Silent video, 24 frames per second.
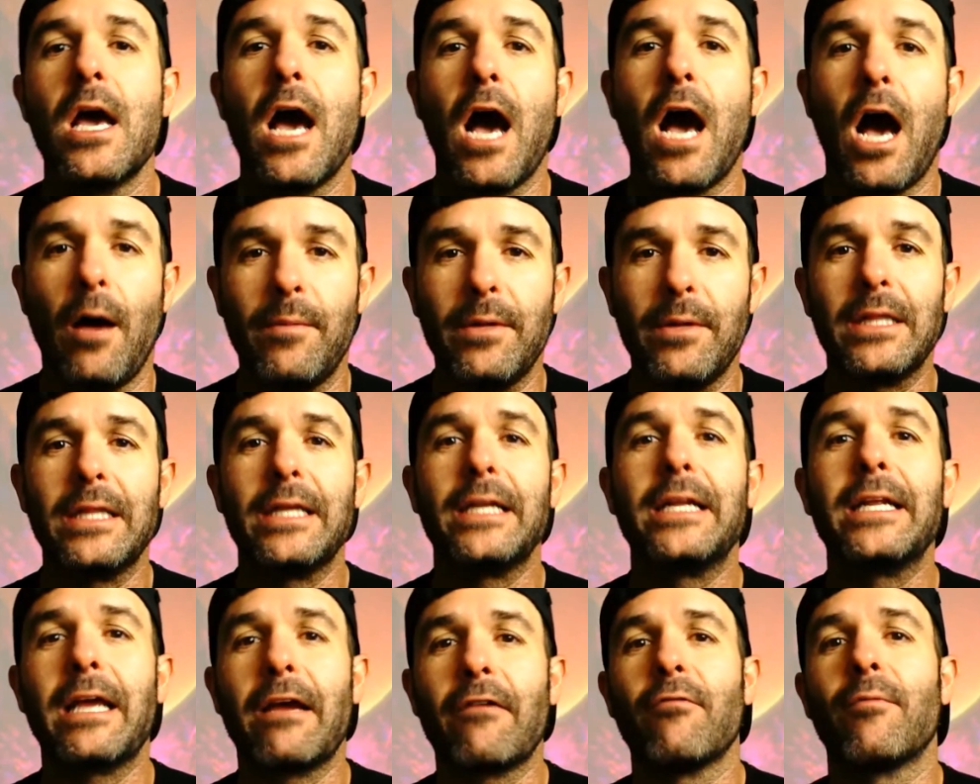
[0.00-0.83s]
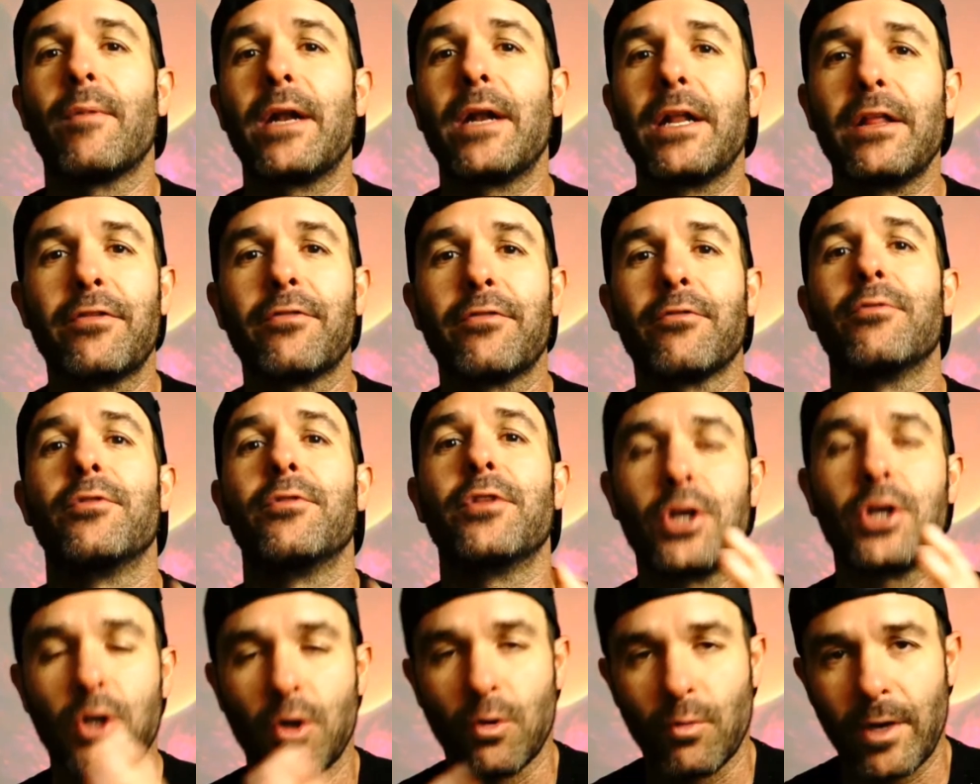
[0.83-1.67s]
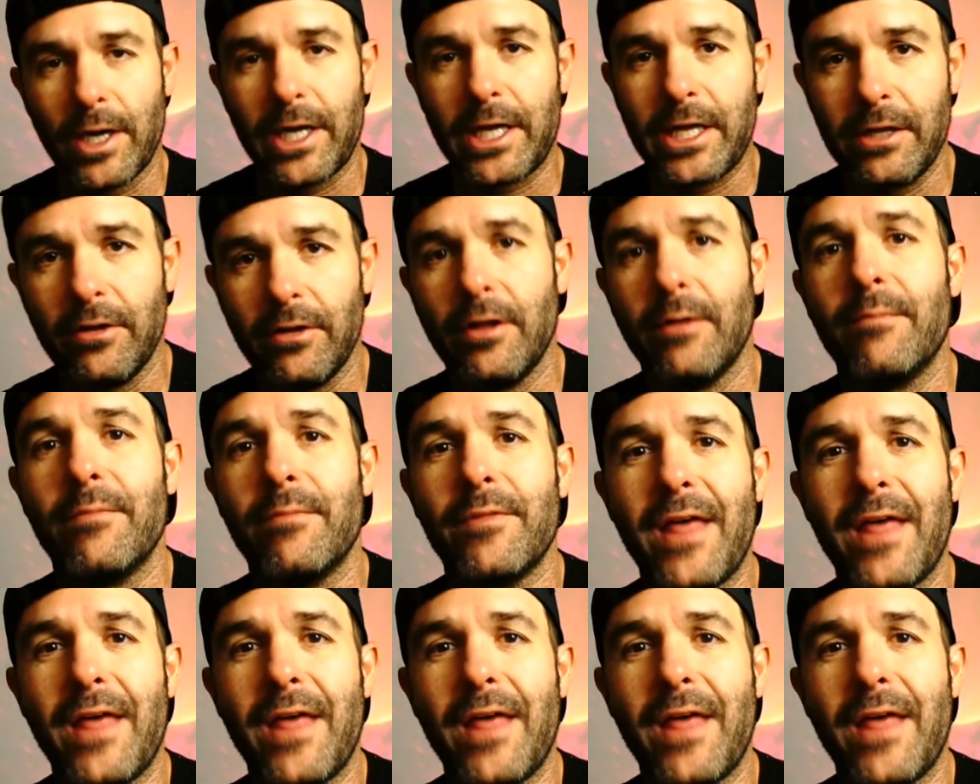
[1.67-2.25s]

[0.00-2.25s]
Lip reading: I'll be leading everybody through the curriculum